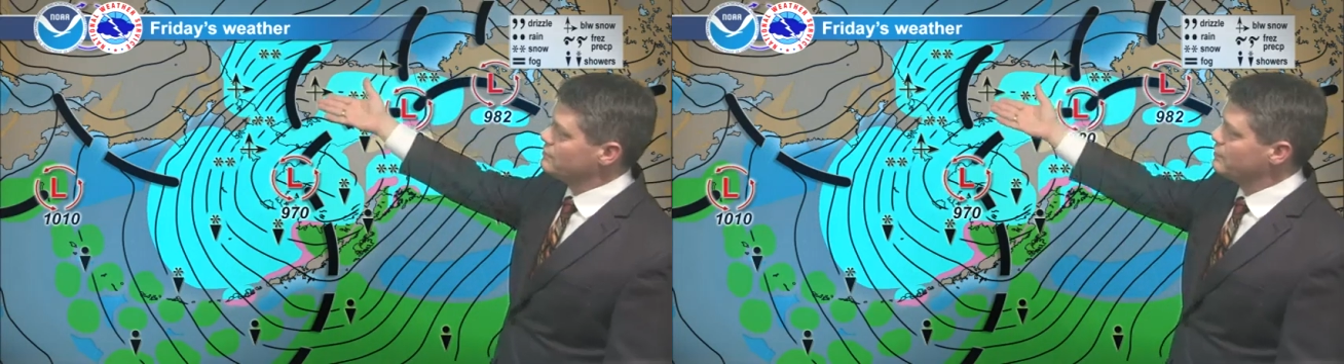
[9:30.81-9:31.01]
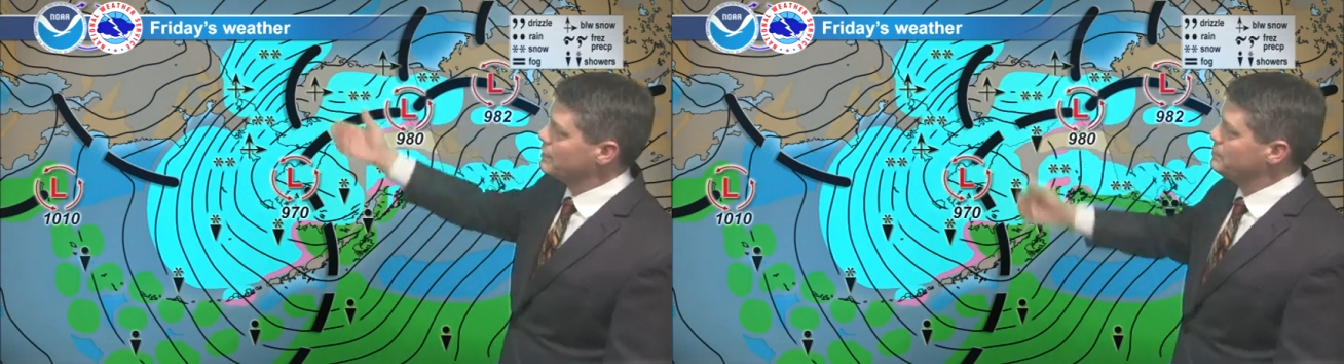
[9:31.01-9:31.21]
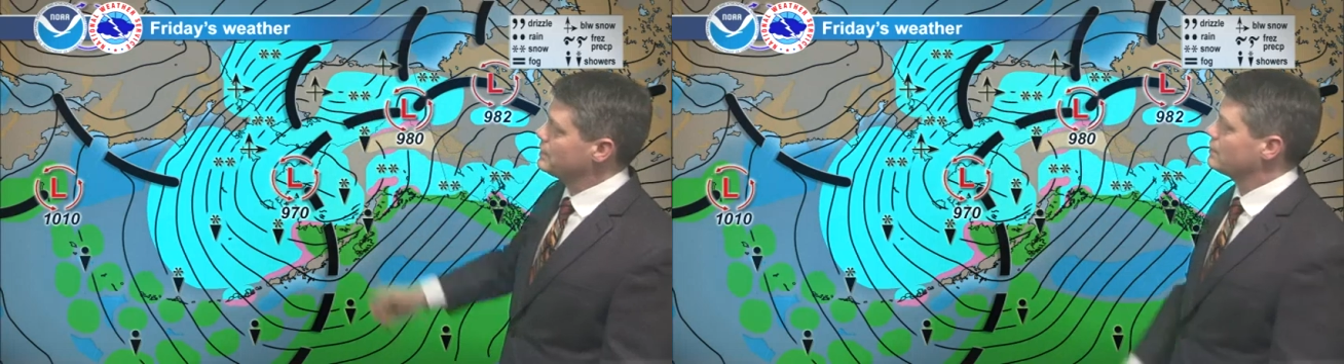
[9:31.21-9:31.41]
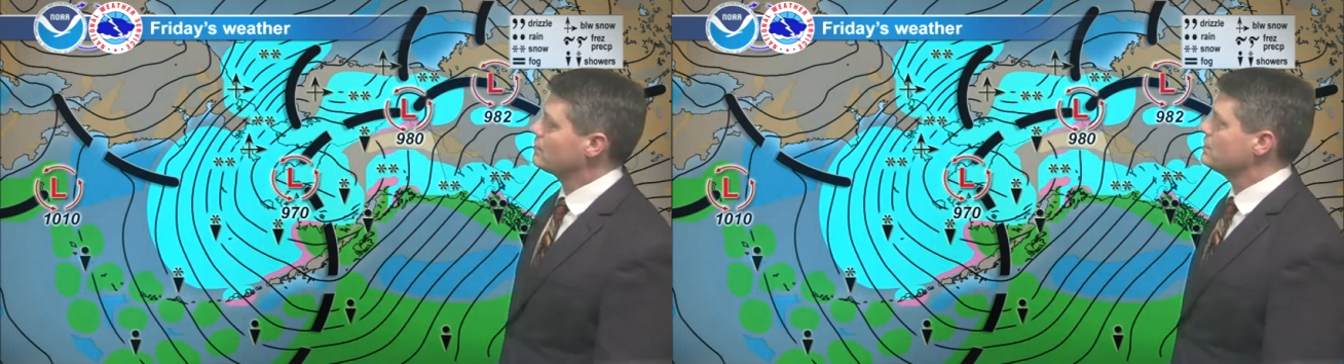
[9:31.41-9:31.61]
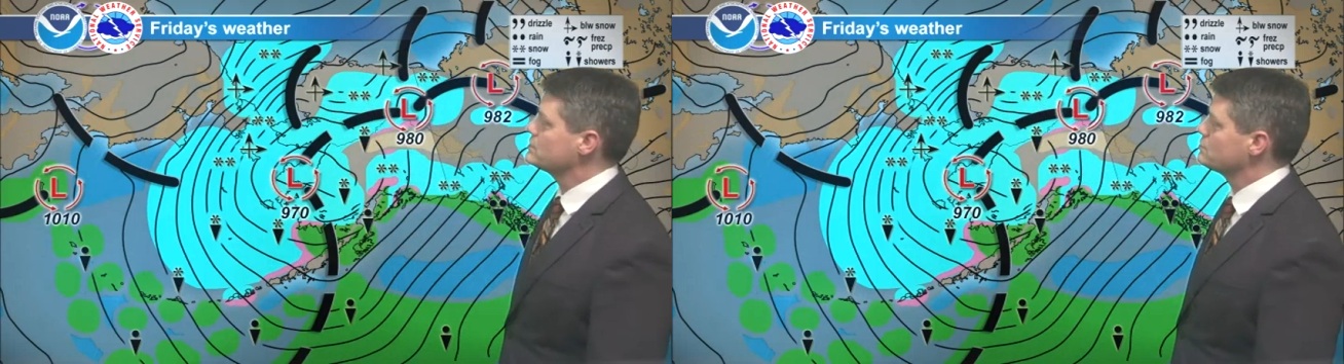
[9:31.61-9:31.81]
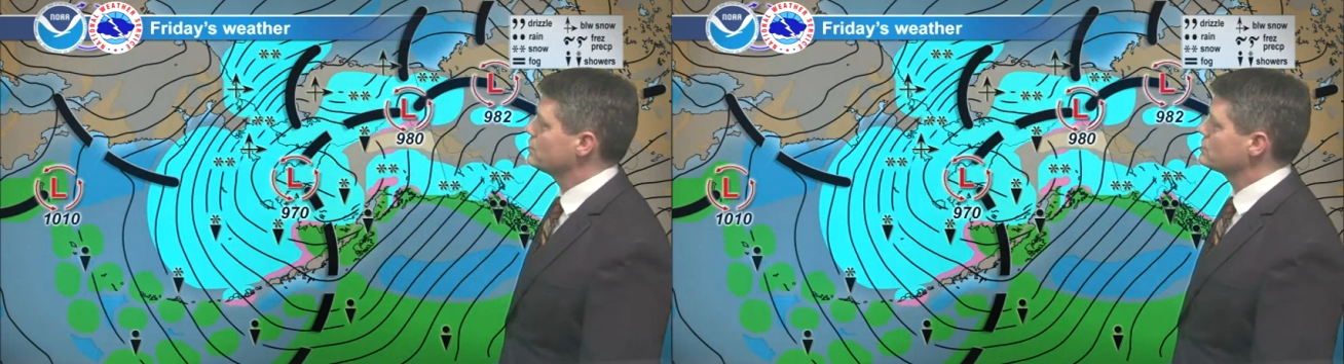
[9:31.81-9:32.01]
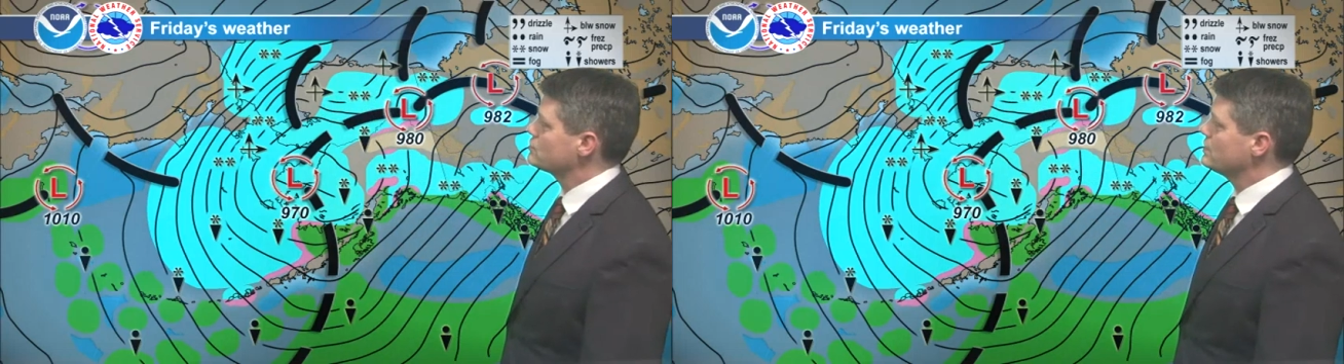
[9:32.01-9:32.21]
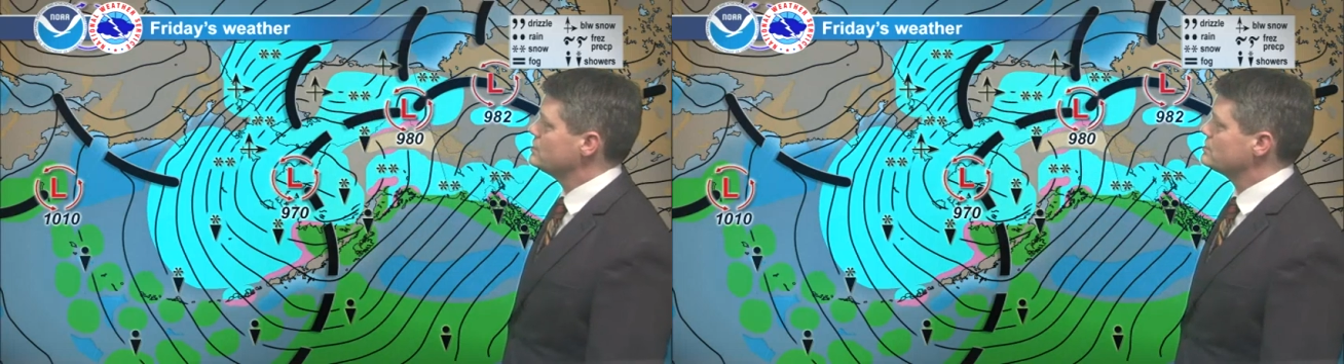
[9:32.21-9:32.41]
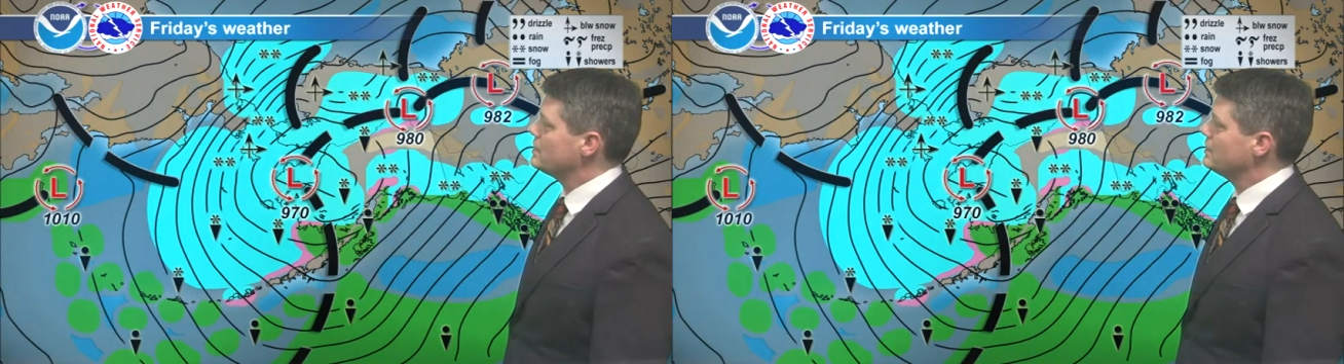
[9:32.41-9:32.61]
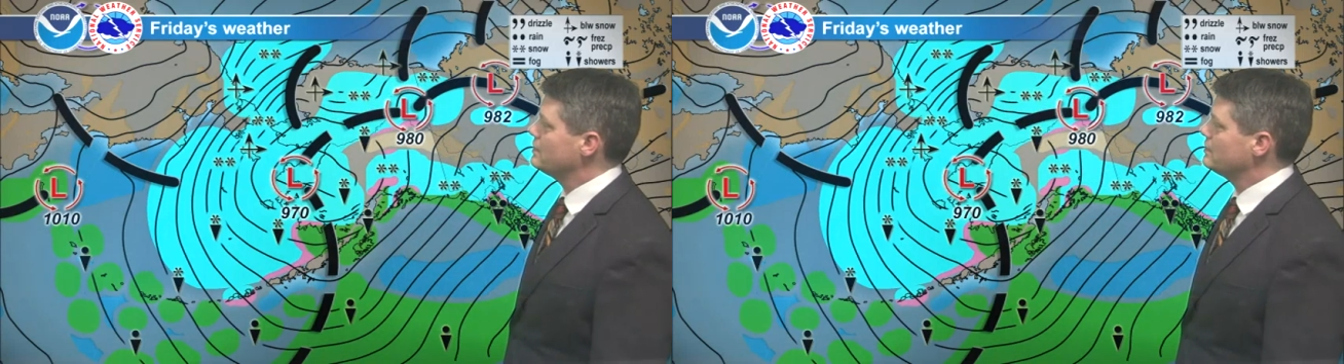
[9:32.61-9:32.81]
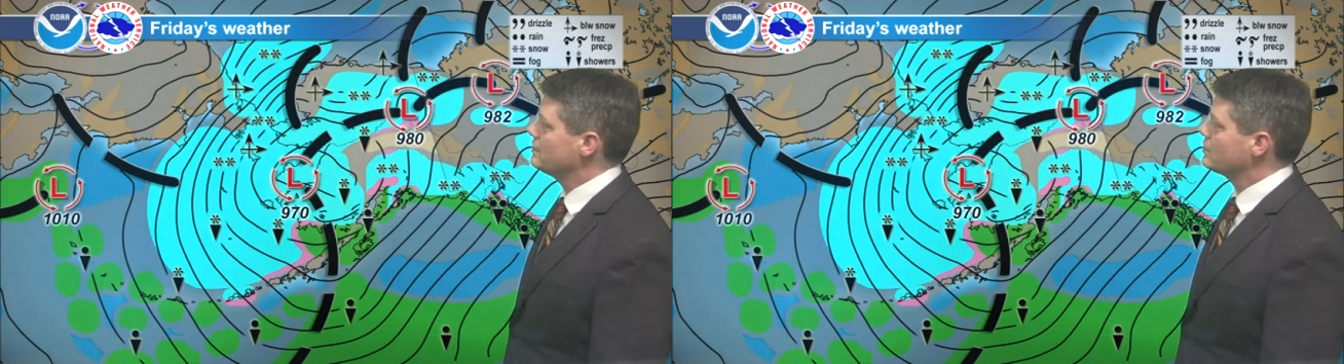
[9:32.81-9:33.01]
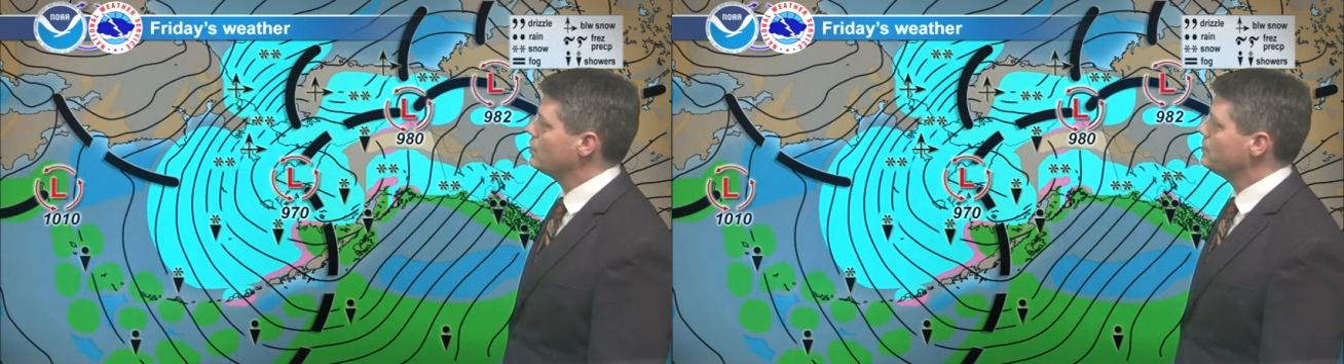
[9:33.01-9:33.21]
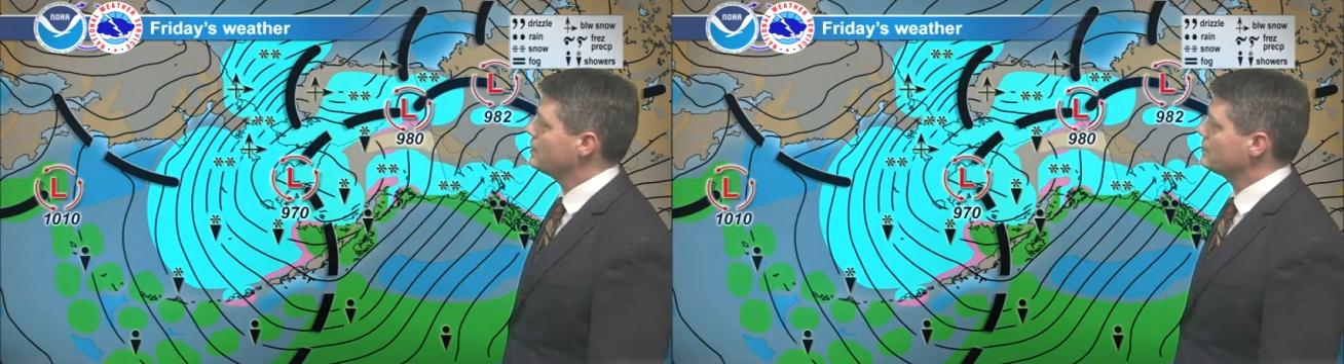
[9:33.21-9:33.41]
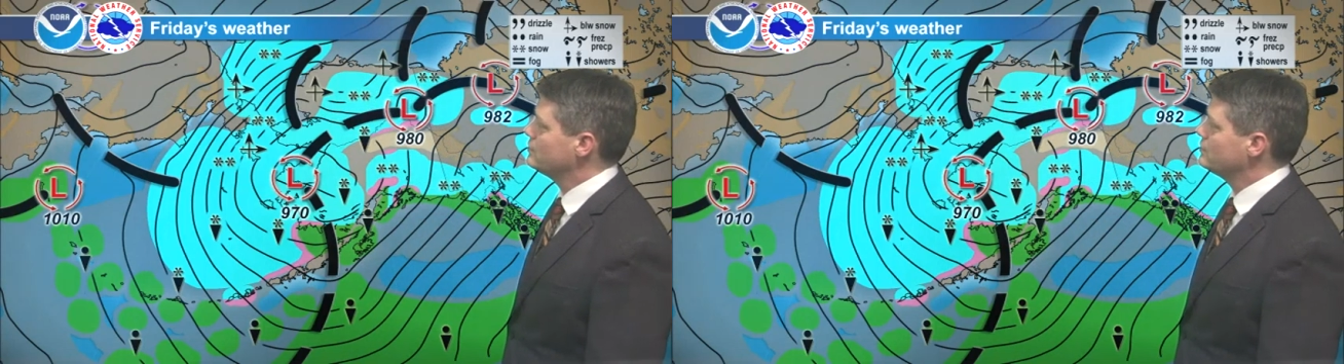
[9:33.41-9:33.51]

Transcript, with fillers: developing across the Brooks Range and the Kodiak,